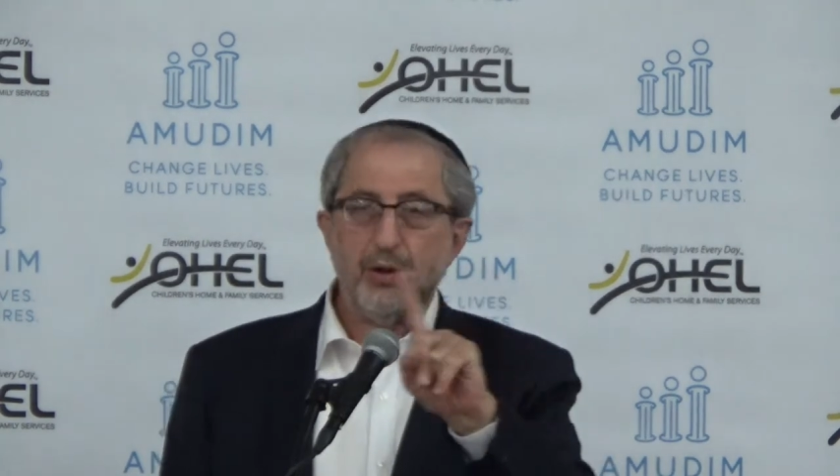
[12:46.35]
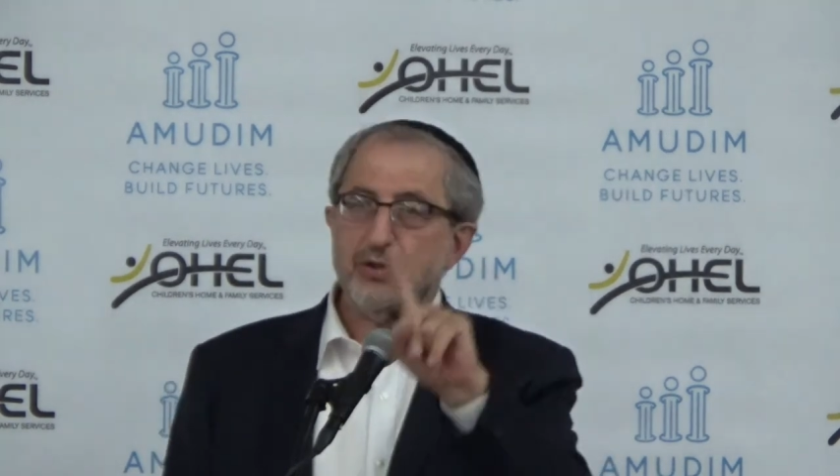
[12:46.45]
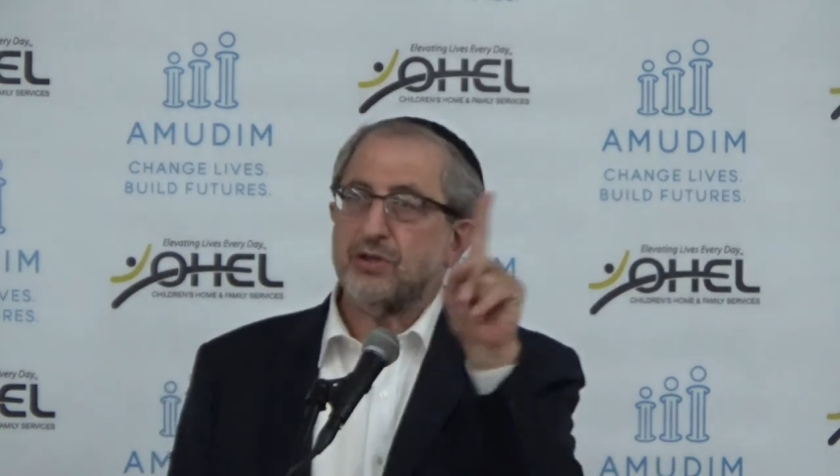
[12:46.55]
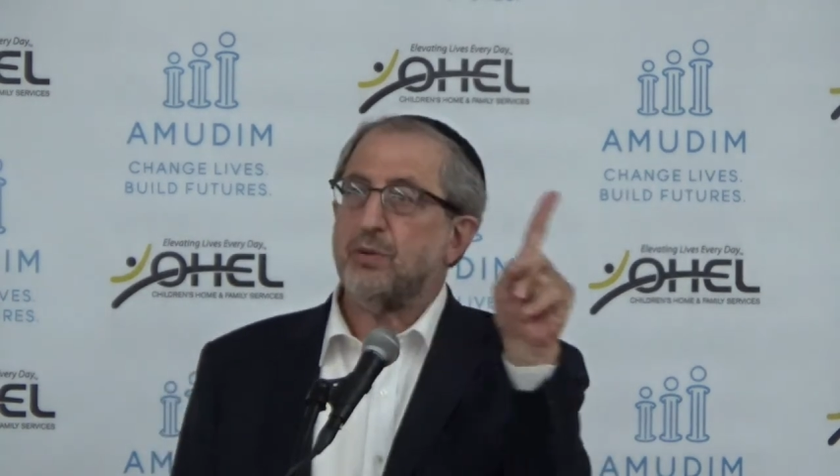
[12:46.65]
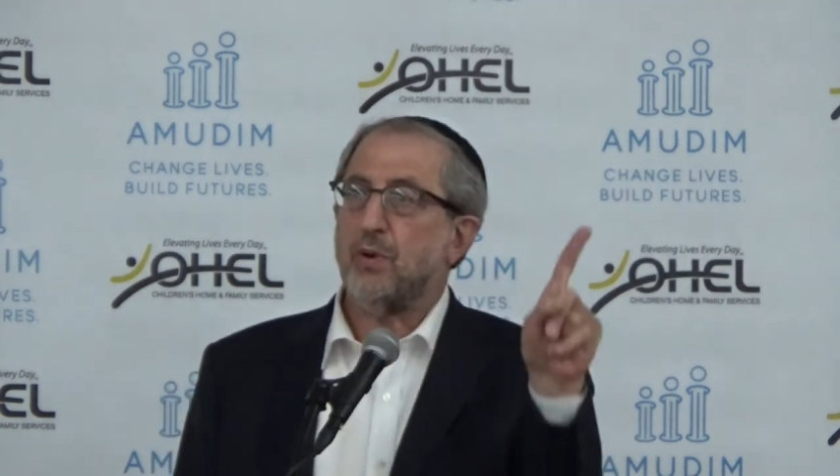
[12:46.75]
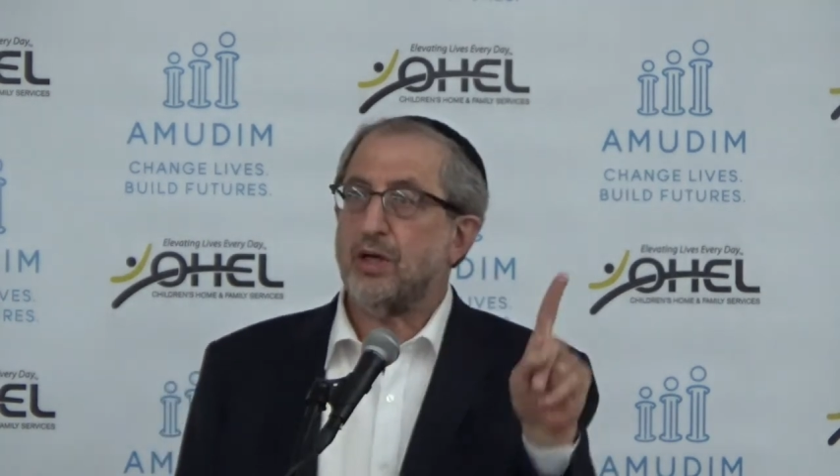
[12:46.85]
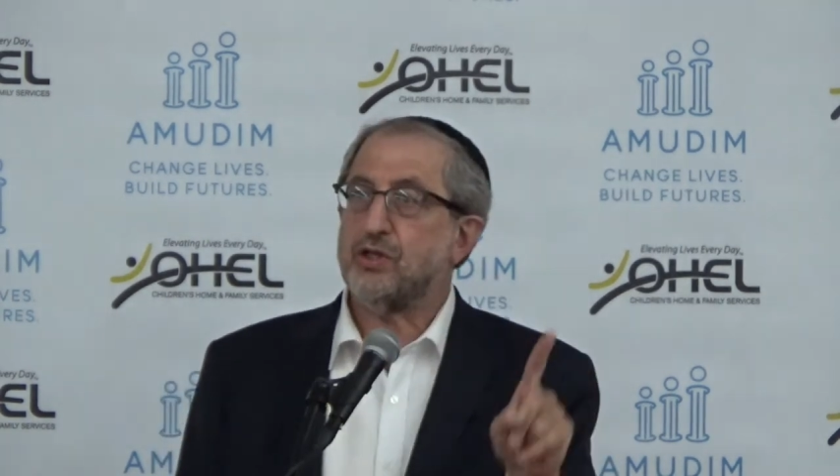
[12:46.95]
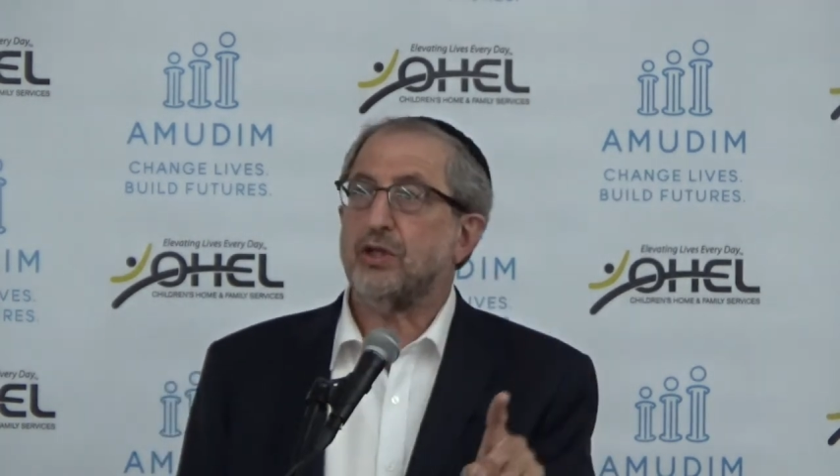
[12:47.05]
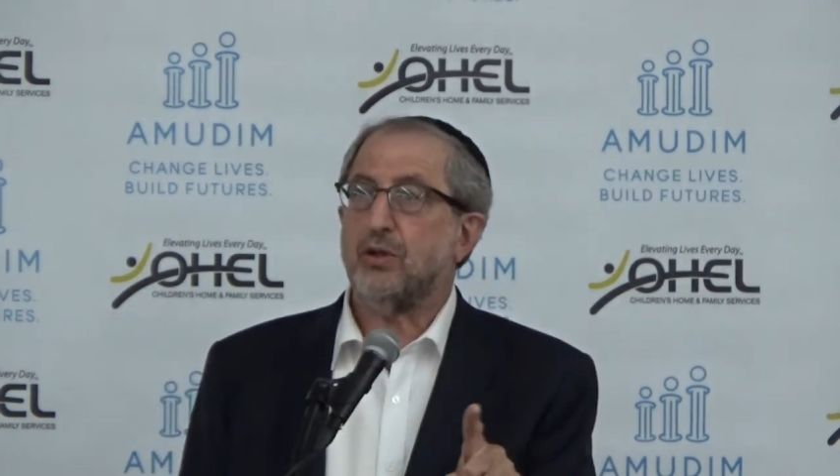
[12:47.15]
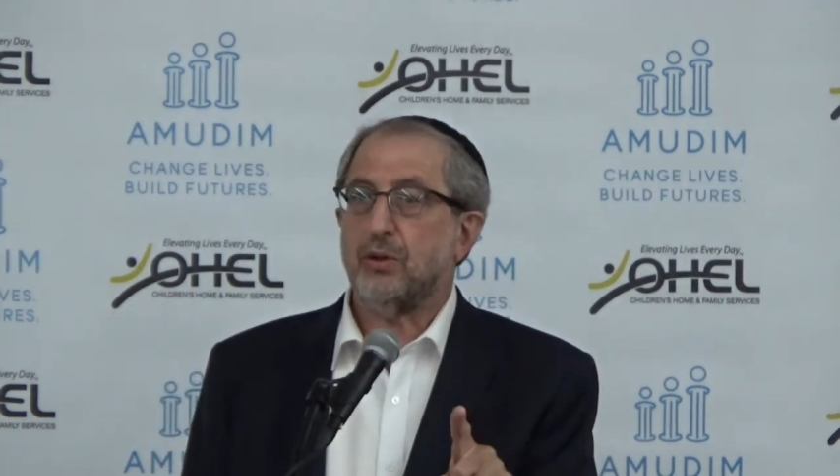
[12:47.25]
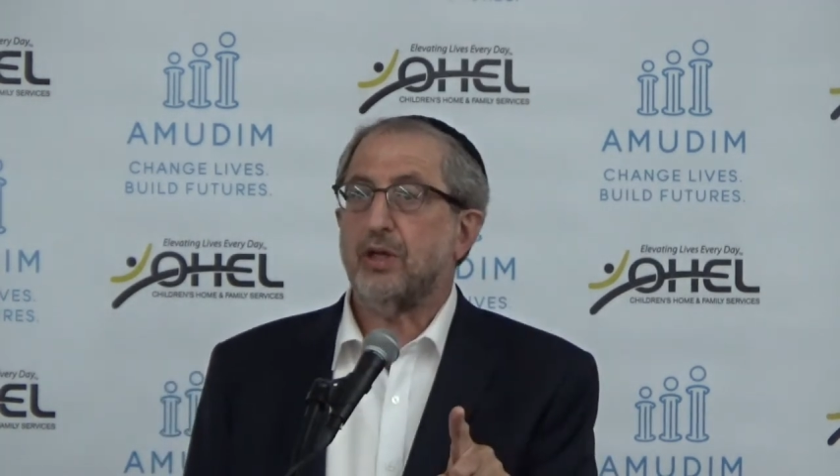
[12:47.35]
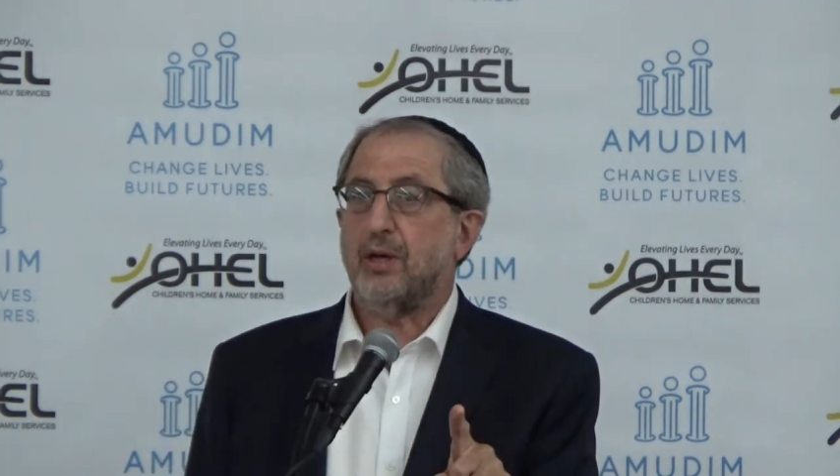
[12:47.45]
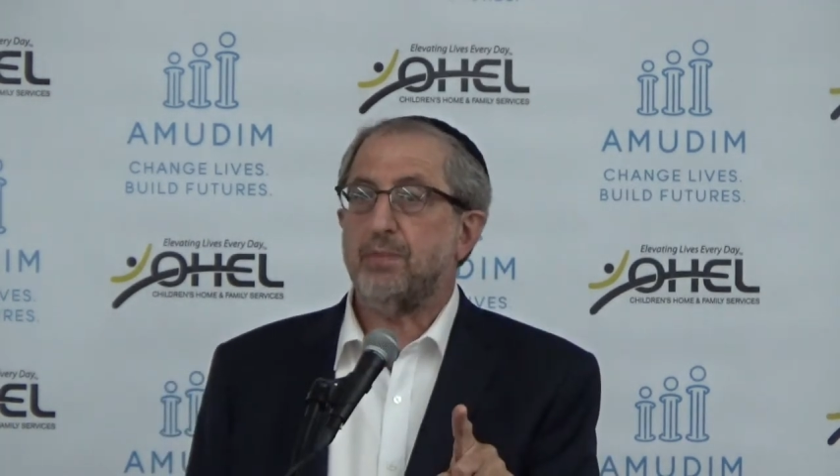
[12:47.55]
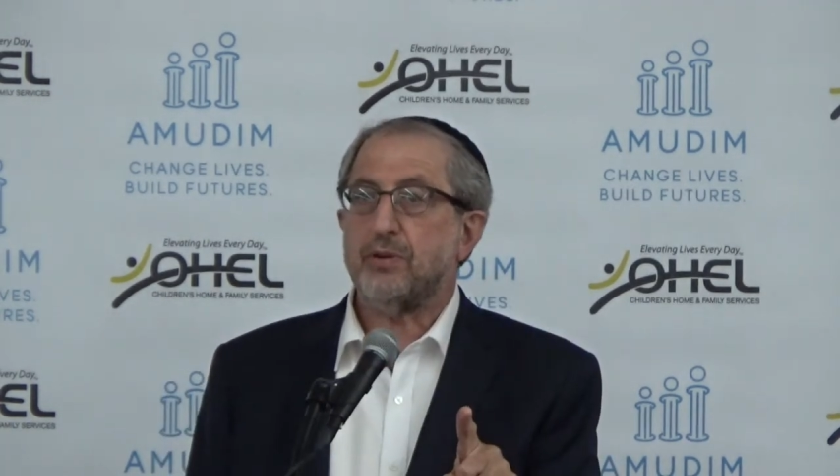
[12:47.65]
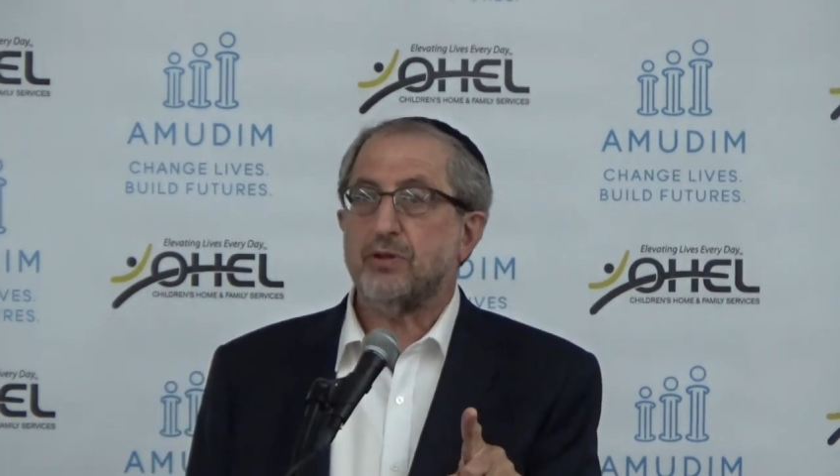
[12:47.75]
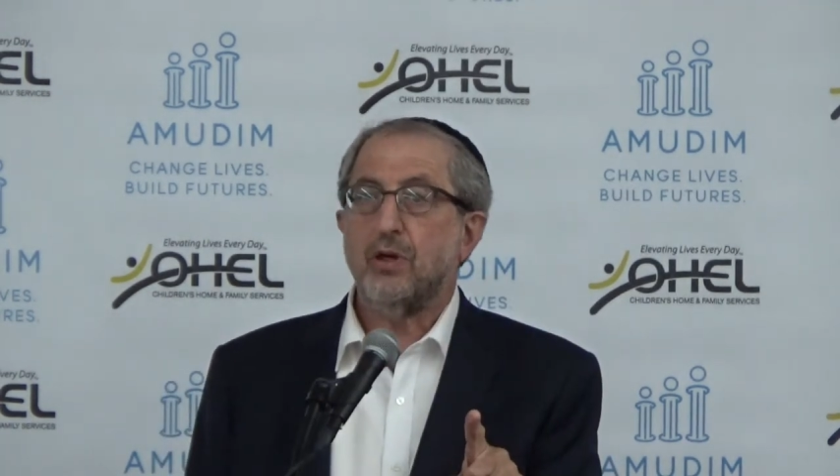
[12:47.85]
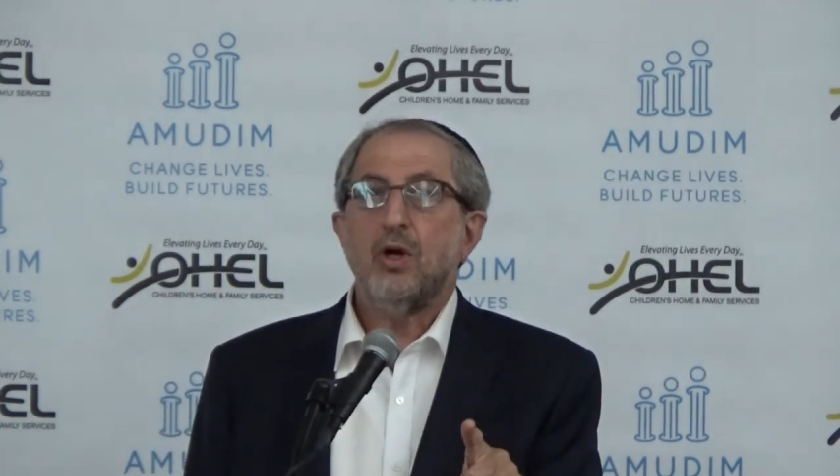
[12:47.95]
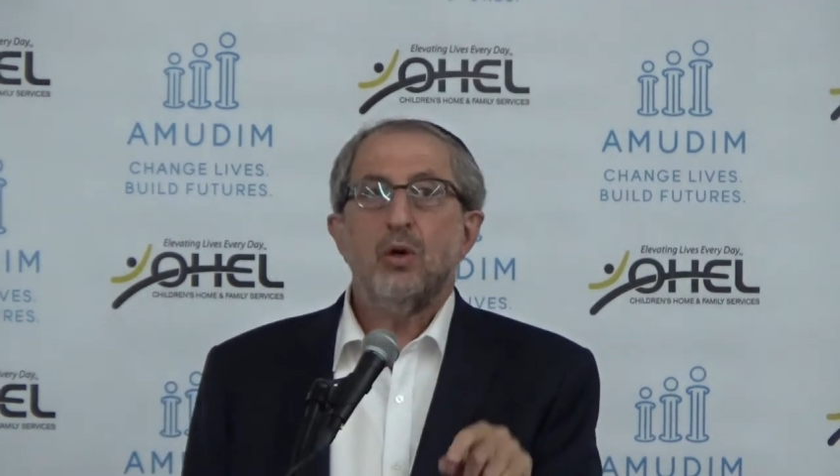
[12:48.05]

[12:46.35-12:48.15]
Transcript: person watching the whole campus?